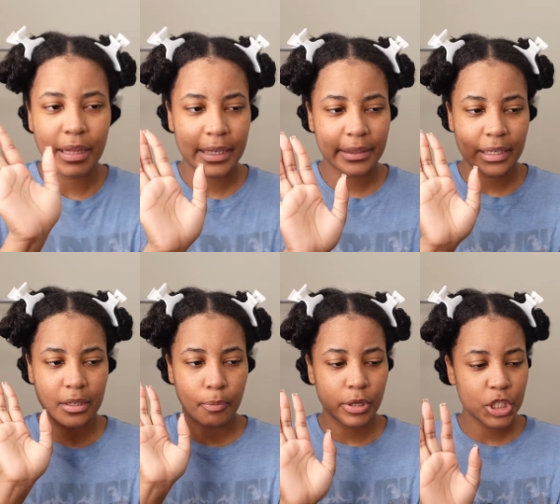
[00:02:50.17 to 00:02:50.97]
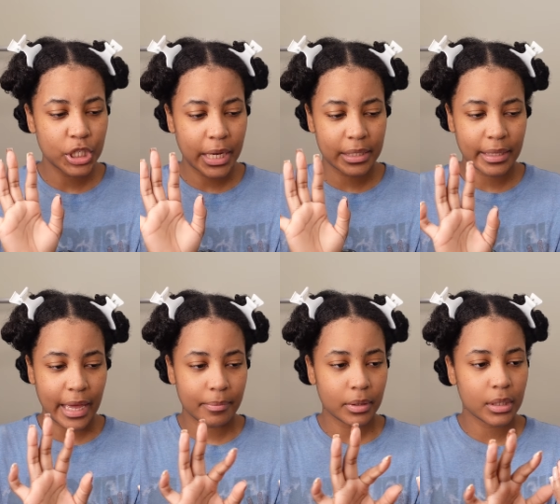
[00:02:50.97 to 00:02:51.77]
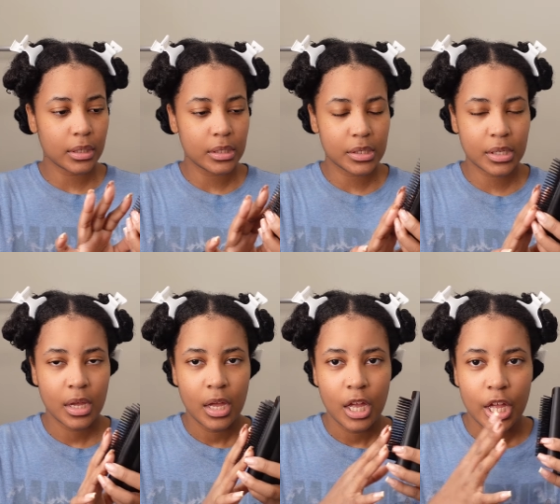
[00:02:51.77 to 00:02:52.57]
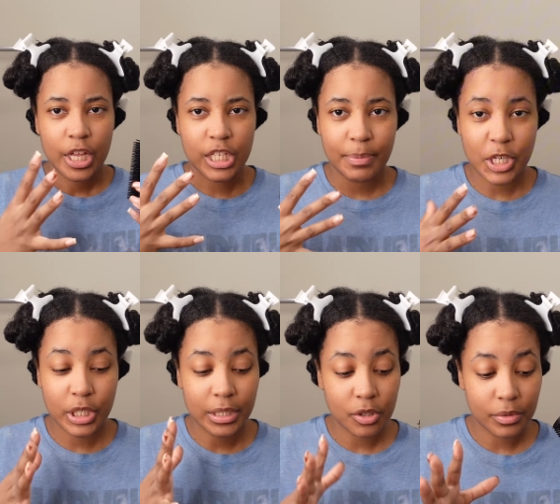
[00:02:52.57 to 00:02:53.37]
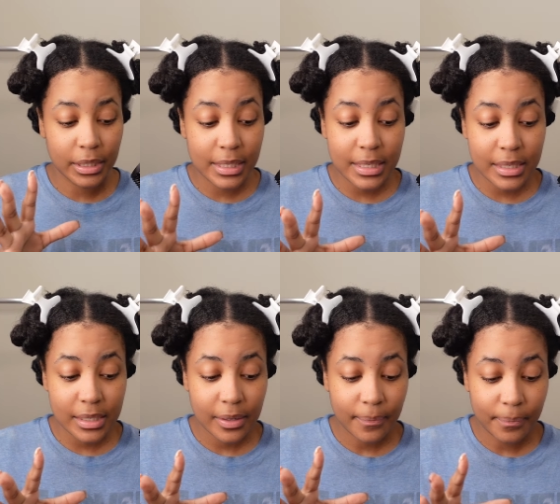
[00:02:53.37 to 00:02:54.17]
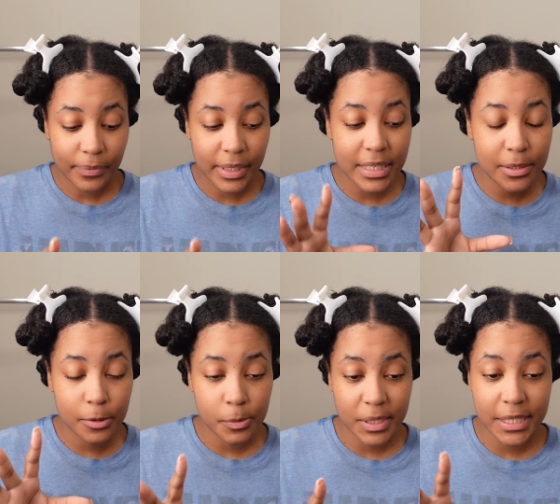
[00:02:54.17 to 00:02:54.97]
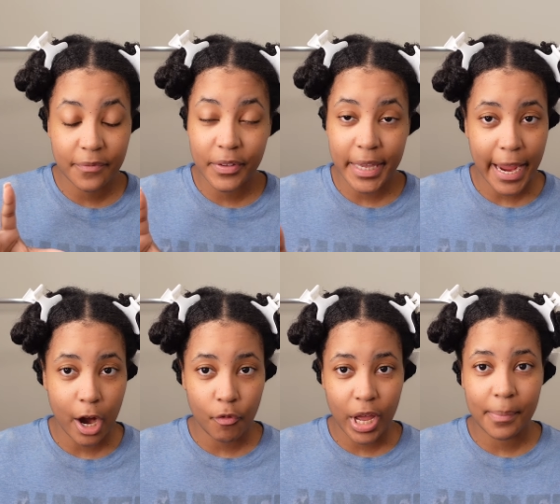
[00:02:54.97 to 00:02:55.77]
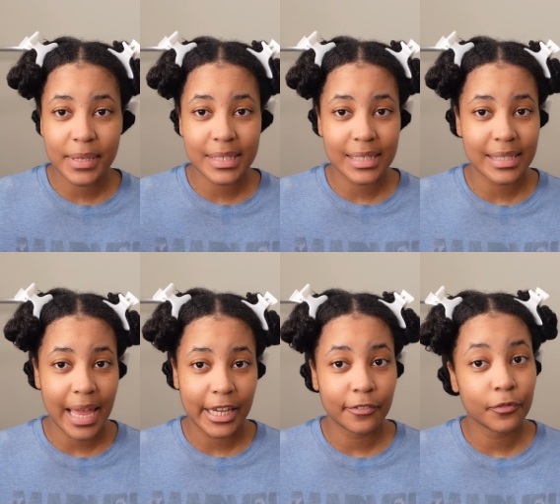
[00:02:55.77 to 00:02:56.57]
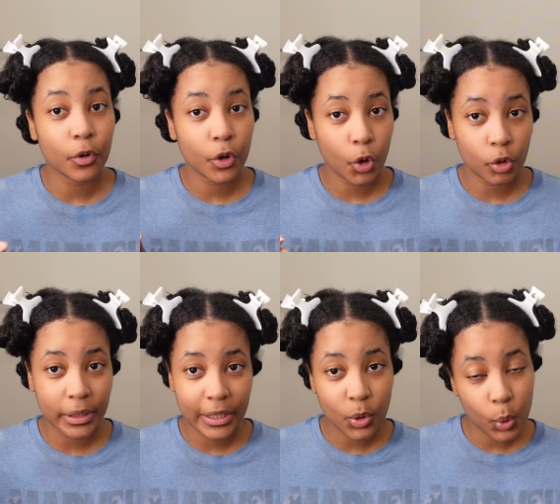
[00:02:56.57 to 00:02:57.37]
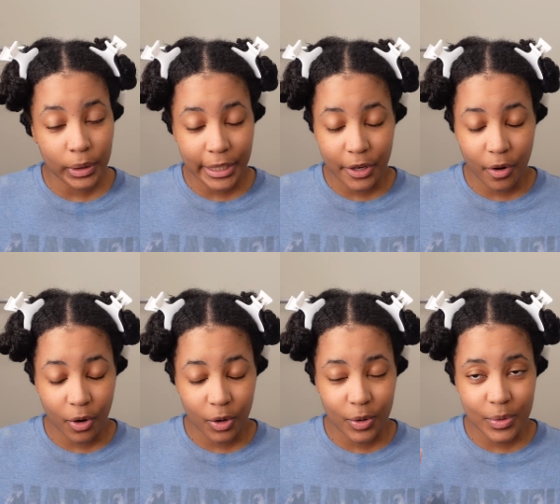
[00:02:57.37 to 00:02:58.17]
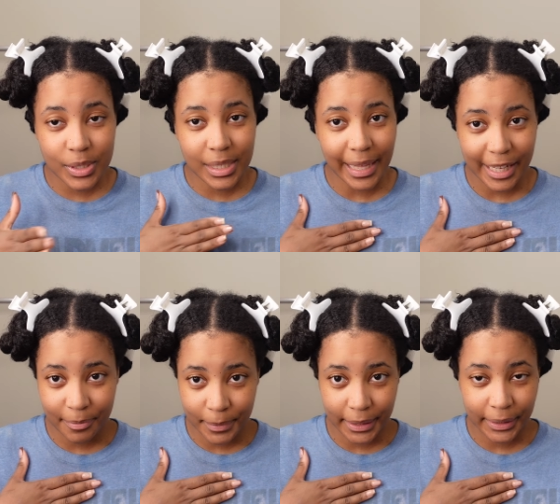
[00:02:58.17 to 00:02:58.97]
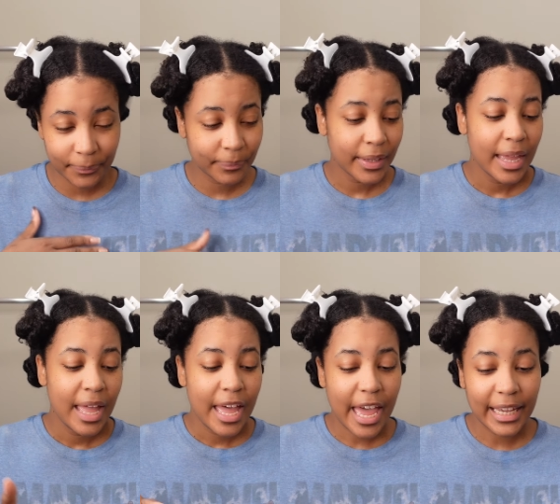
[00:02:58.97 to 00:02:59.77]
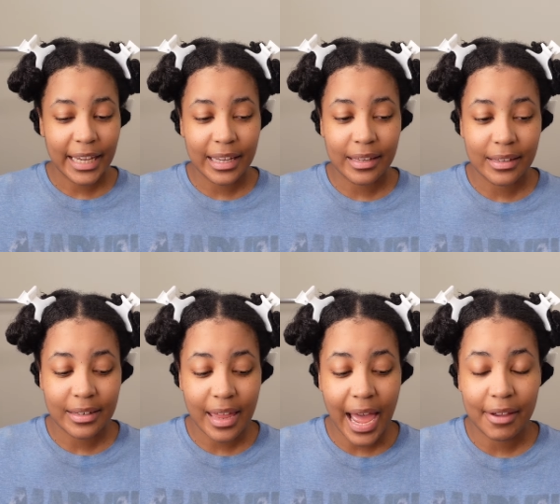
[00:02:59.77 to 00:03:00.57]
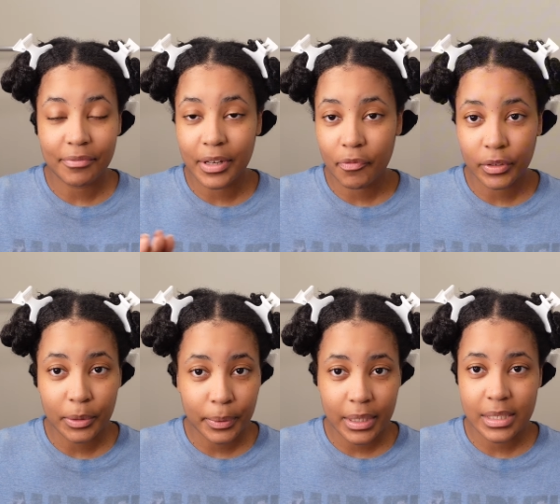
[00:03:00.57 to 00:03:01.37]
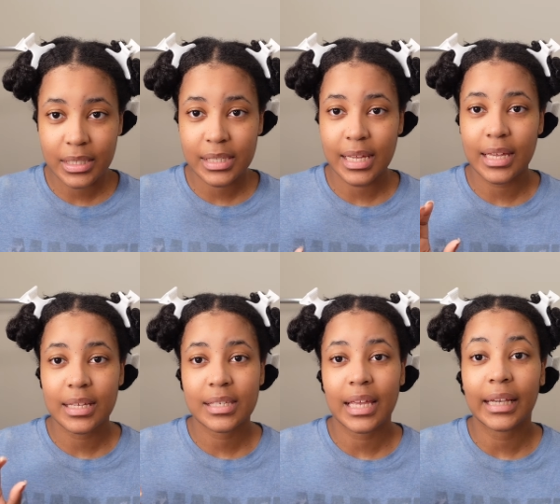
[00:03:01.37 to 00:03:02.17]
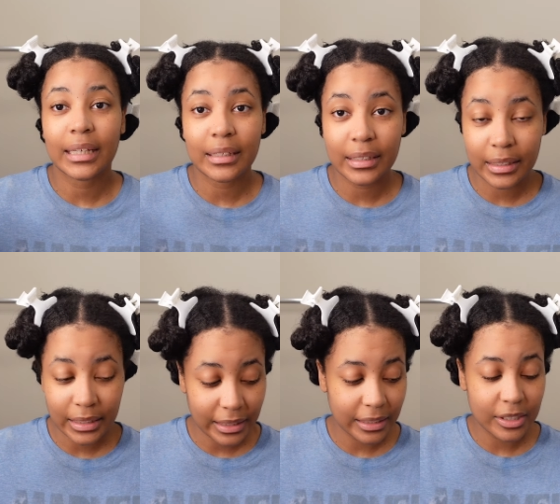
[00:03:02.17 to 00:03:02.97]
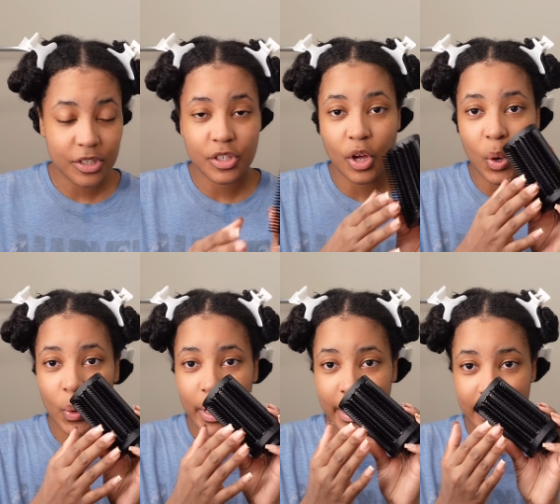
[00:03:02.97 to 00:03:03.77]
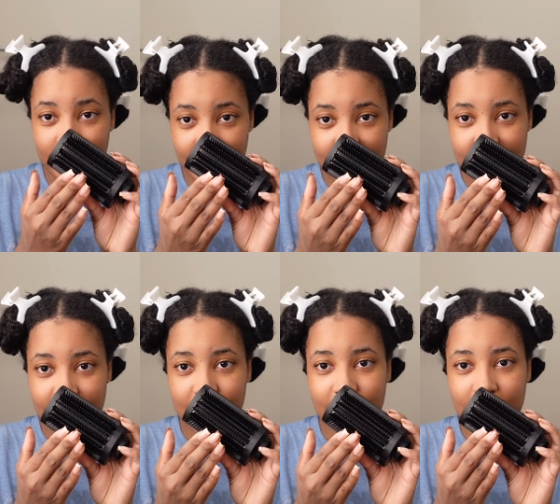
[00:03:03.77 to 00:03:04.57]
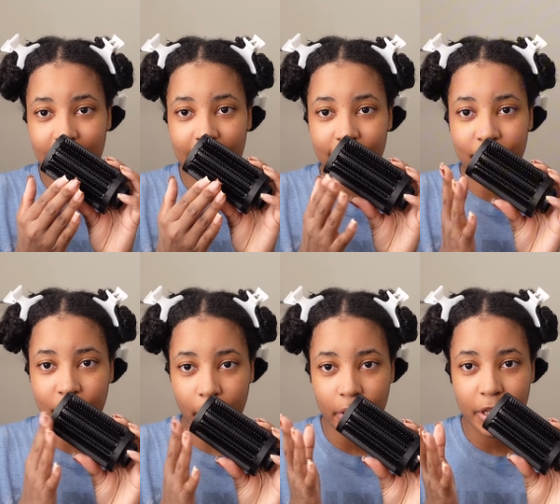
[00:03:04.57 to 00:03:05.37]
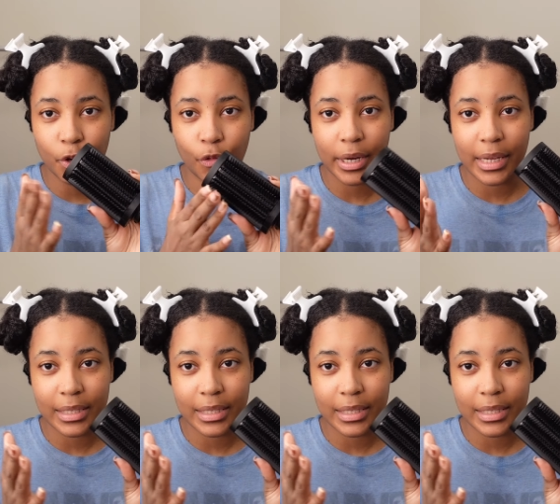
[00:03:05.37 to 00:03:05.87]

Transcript: like that and appreciate that, because especially, so this specific Airwrap is designed for curly, coily girls like me. And I've definitely put it to the test, and it is. So this is a very great